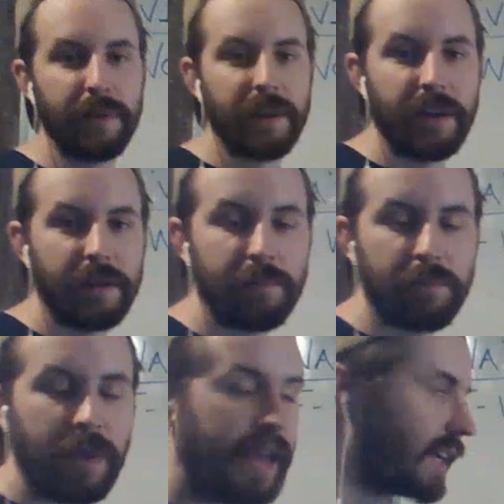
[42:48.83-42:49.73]
an
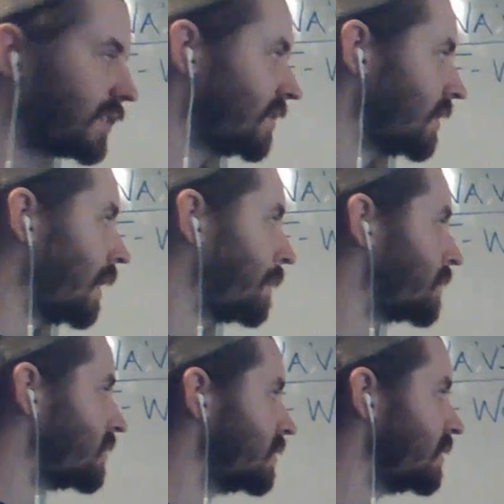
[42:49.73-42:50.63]
excellent
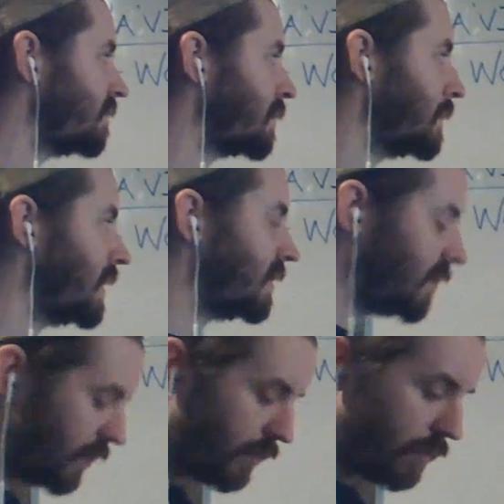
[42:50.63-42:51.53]
opportunity for me
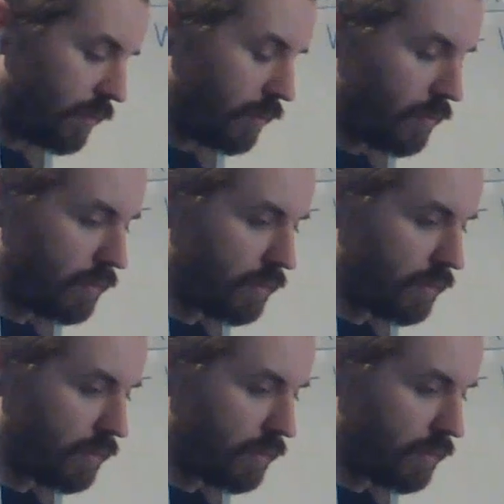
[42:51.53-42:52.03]
to,